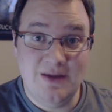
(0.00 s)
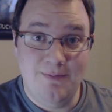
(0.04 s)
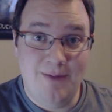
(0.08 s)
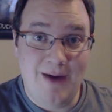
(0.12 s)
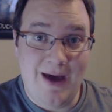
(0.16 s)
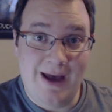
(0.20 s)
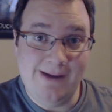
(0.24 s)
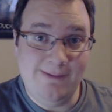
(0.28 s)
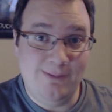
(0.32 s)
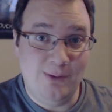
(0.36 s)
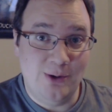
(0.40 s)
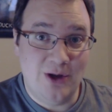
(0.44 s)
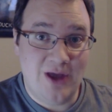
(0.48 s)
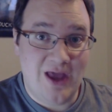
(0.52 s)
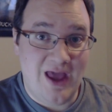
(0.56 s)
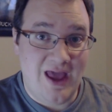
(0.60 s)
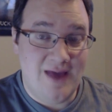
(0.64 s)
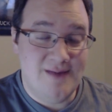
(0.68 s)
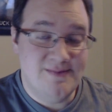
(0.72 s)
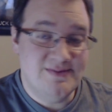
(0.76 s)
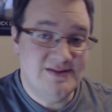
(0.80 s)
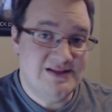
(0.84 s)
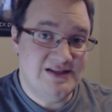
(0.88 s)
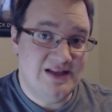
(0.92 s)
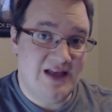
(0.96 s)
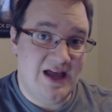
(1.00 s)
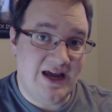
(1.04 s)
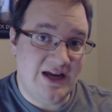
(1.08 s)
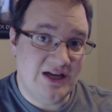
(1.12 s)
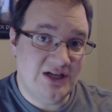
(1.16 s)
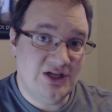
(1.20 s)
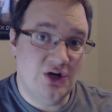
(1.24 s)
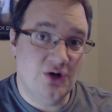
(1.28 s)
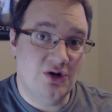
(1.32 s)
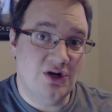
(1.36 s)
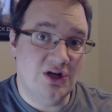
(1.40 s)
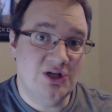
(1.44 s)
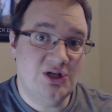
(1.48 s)
compatible games like
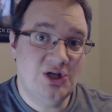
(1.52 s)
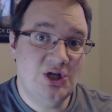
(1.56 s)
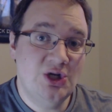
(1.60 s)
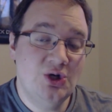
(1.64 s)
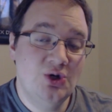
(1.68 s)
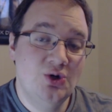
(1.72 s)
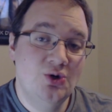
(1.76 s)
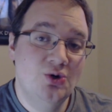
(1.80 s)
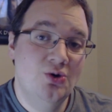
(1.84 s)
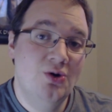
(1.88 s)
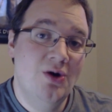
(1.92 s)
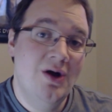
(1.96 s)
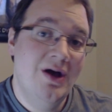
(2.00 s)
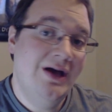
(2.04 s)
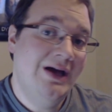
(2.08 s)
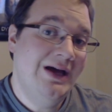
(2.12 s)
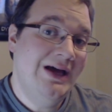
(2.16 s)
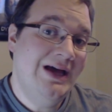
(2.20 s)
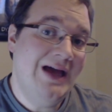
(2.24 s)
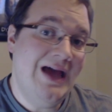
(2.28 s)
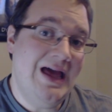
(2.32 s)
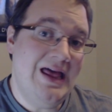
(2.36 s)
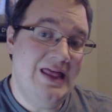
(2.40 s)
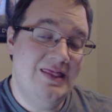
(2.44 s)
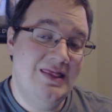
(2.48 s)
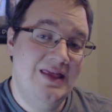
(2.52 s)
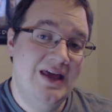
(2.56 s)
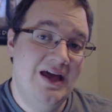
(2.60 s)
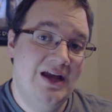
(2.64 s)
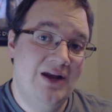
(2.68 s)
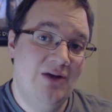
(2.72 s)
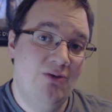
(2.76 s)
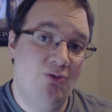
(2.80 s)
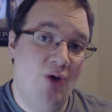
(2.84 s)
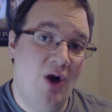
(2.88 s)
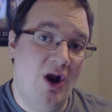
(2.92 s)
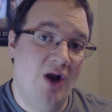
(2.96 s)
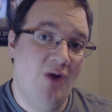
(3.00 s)
Dota 2, and
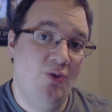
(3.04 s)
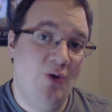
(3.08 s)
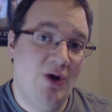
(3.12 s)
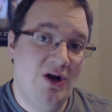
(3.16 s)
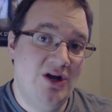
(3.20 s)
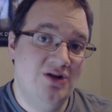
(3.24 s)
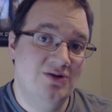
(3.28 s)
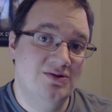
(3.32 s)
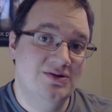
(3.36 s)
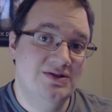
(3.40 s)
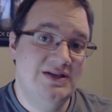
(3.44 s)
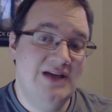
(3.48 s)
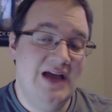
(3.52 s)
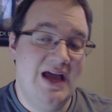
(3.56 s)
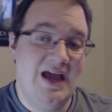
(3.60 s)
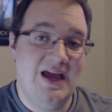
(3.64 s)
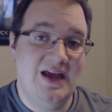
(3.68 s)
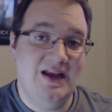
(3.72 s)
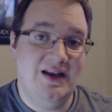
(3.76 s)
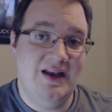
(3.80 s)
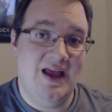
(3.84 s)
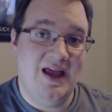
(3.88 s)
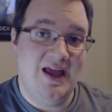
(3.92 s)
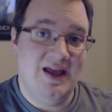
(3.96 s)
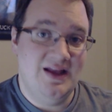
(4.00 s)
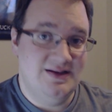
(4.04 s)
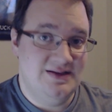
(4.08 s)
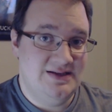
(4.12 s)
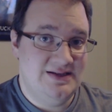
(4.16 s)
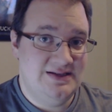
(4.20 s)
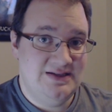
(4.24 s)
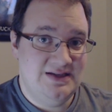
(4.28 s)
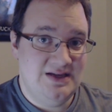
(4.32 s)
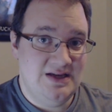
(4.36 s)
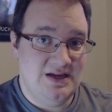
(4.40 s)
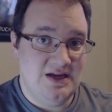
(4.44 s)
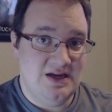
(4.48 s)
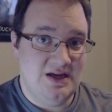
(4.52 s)
then run Windows 8 and
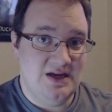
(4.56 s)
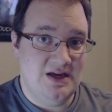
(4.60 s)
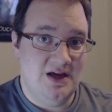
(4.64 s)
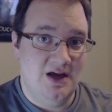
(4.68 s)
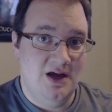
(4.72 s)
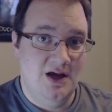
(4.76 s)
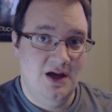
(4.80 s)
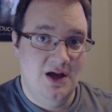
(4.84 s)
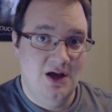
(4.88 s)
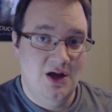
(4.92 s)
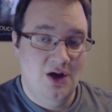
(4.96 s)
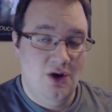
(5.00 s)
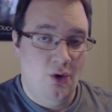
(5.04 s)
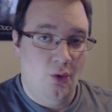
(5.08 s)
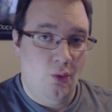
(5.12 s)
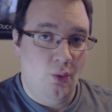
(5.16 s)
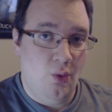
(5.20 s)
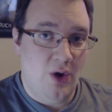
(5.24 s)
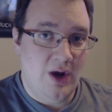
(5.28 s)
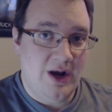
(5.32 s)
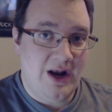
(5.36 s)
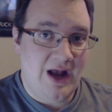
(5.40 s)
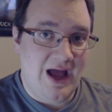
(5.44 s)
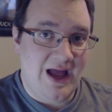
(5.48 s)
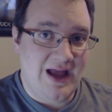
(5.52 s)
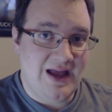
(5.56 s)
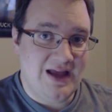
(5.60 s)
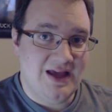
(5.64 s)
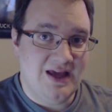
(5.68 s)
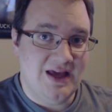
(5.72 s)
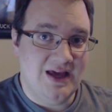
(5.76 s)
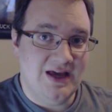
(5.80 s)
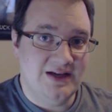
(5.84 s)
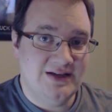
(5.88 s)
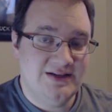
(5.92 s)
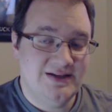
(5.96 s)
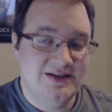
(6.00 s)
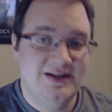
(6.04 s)
see what I
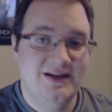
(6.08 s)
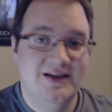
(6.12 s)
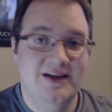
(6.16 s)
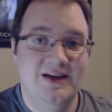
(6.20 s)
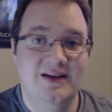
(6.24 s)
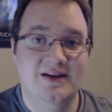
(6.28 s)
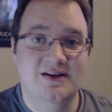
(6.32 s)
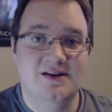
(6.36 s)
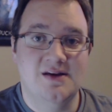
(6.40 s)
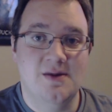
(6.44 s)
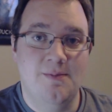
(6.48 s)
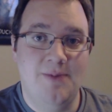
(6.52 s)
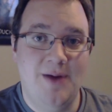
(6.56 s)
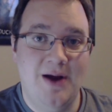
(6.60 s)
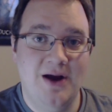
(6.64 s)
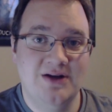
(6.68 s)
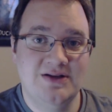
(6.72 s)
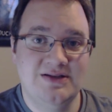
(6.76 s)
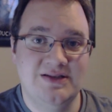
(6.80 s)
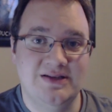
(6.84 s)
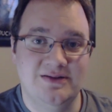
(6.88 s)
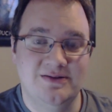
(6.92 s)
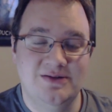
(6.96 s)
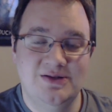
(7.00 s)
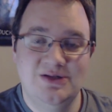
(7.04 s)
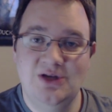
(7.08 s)
get in comparison.